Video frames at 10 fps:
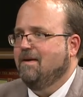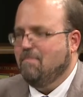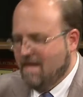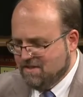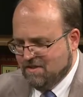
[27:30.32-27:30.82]

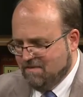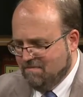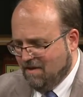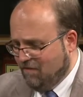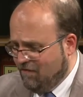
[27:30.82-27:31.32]
That's
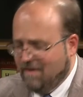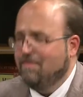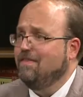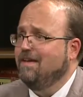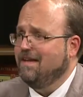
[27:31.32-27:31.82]
a
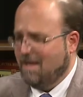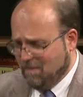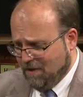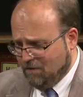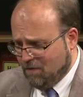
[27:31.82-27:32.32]
fun thing. I'm
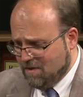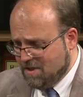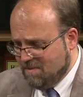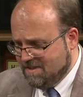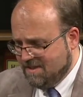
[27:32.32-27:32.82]
looking forward to
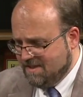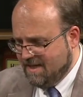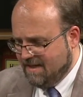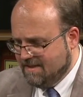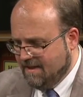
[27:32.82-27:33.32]
the misting
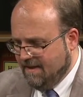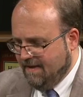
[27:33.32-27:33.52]
tent.